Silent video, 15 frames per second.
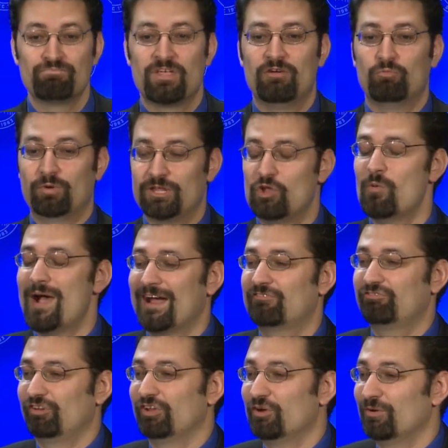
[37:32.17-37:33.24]
when you
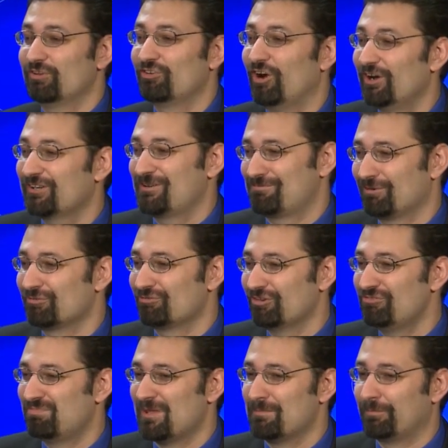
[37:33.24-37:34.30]
actually go and talk to pro-choice
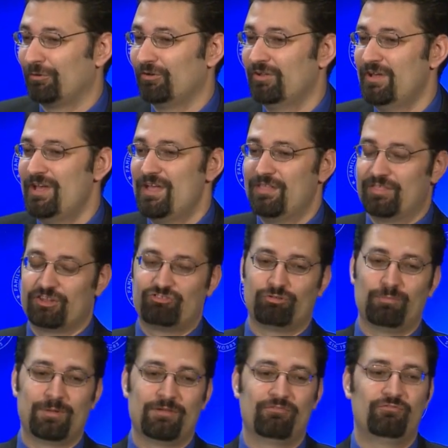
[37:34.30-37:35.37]
people, this will
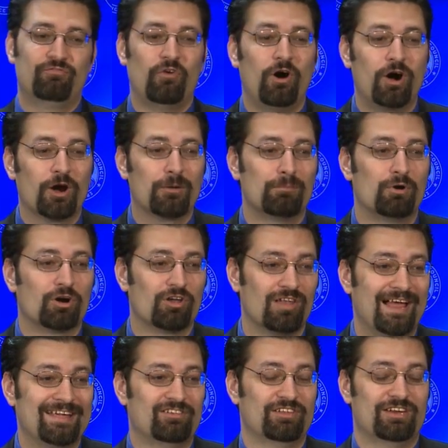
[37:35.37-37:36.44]
be far more
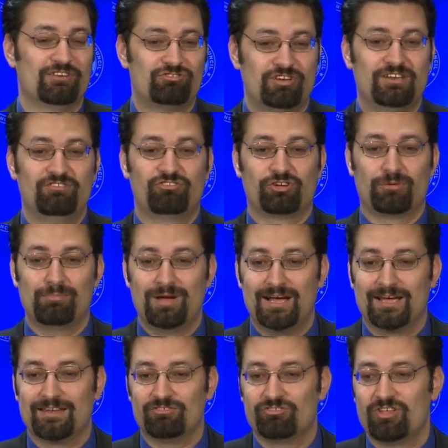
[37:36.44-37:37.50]
likely to change their
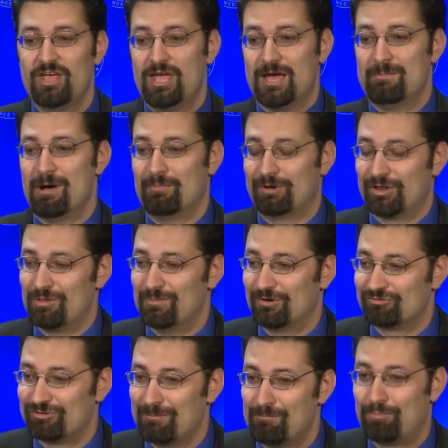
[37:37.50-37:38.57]
minds about one of the
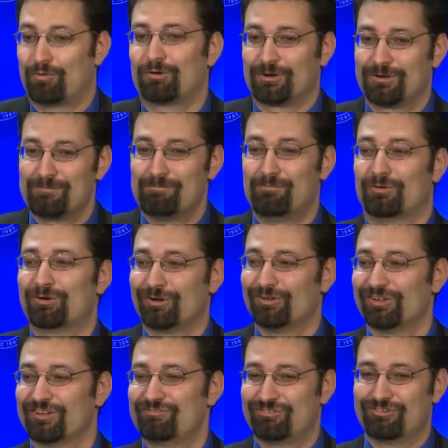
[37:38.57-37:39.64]
most important moral
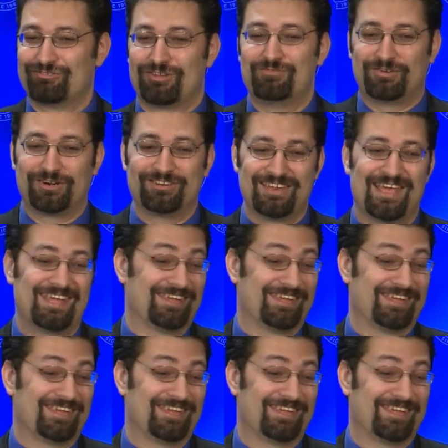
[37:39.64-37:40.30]
issues of our day.